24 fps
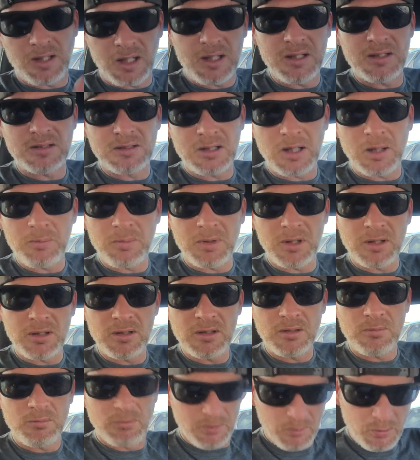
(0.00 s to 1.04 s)
That is coming.
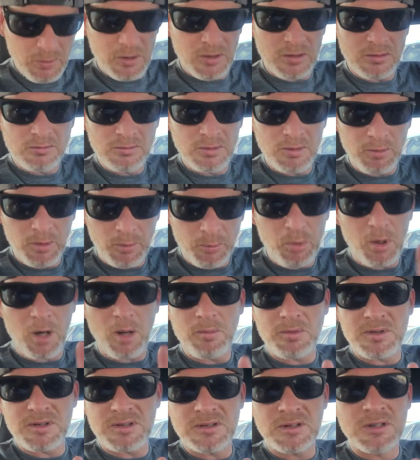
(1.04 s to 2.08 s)
We will. I
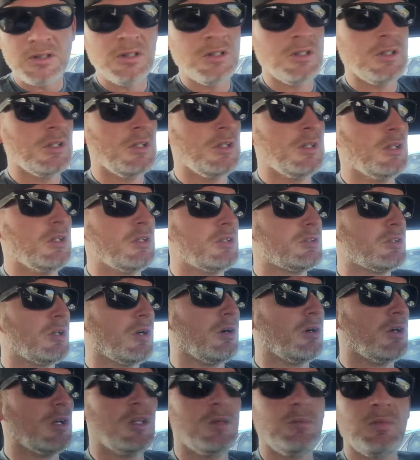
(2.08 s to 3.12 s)
promise.
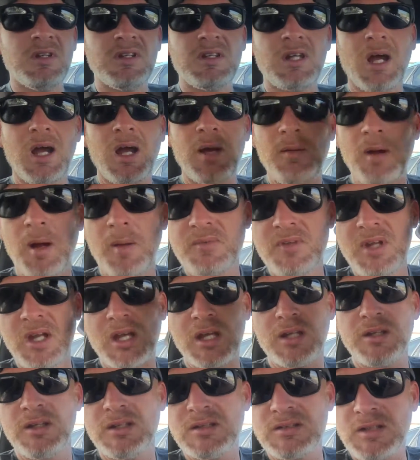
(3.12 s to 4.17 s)
So in the meantime, I'm
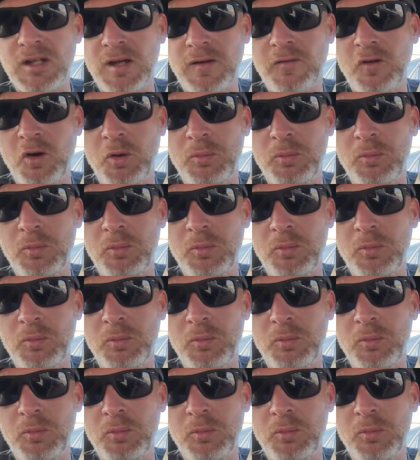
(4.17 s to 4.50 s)
taking this stuff